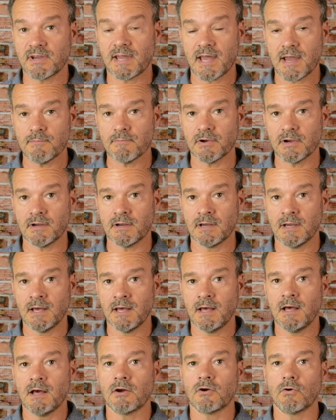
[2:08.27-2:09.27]
camera.
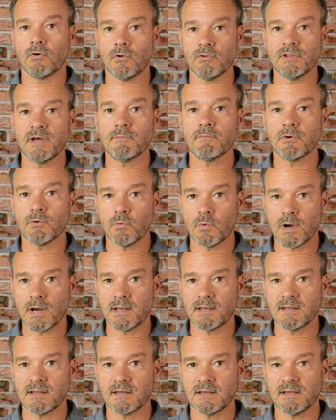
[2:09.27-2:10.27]
Goal number
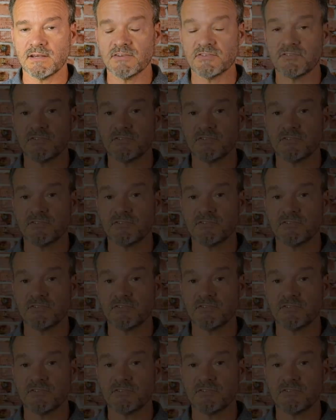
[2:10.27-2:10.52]
1 is